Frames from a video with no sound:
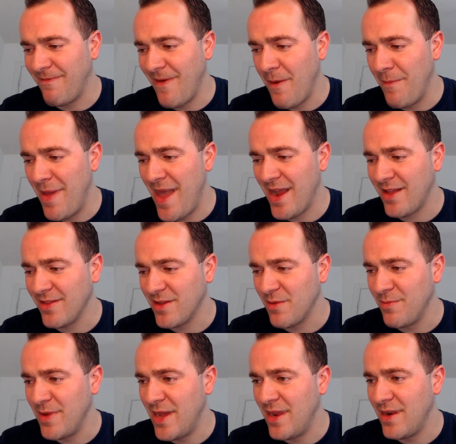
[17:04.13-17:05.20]
back a little
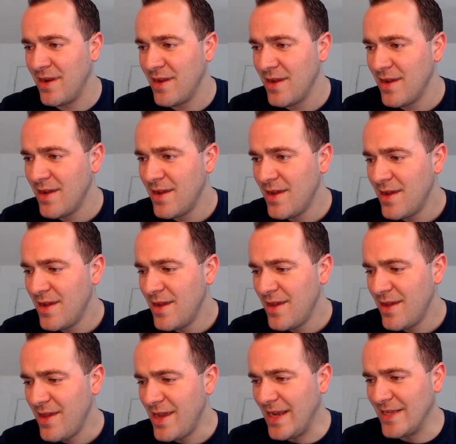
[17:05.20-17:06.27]
bit
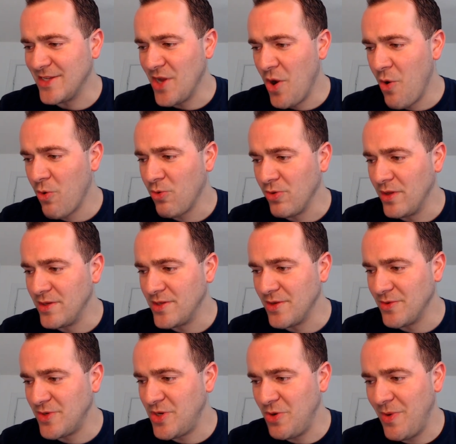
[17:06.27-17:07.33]
against Oakland, so
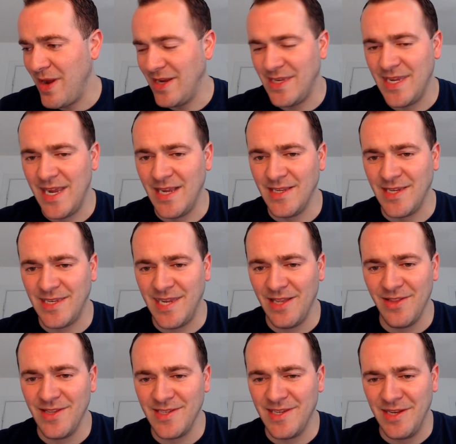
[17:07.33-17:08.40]
218 still
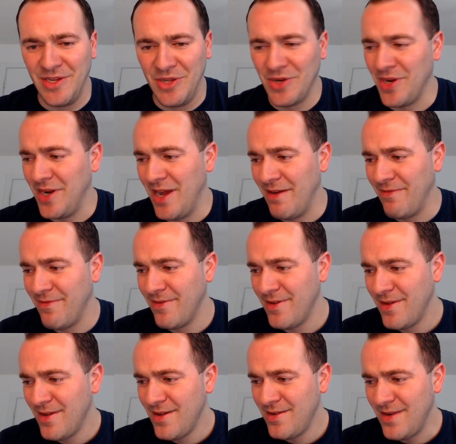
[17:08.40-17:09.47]
isn't good enough.
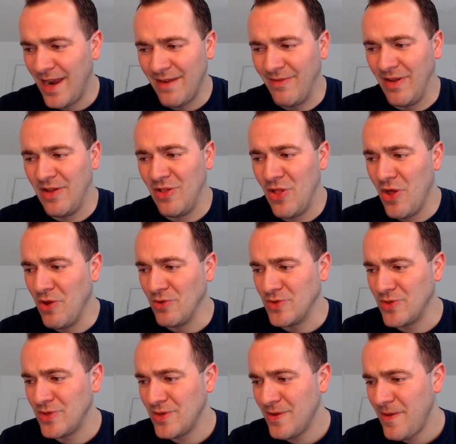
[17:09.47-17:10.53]
Not even
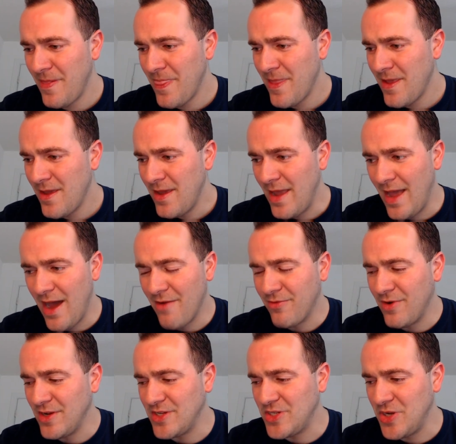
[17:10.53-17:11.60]
close.
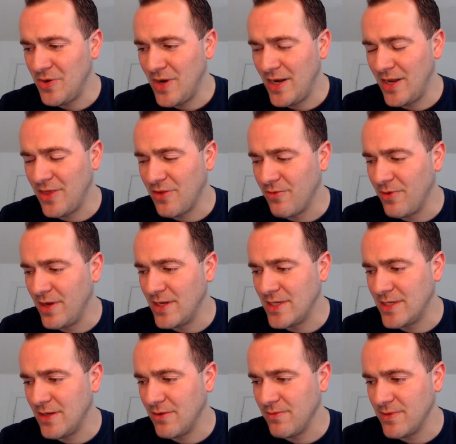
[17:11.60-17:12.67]
Alvarez, 293,
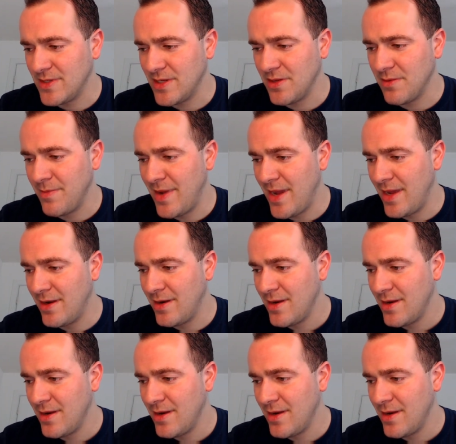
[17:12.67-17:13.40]
still the man.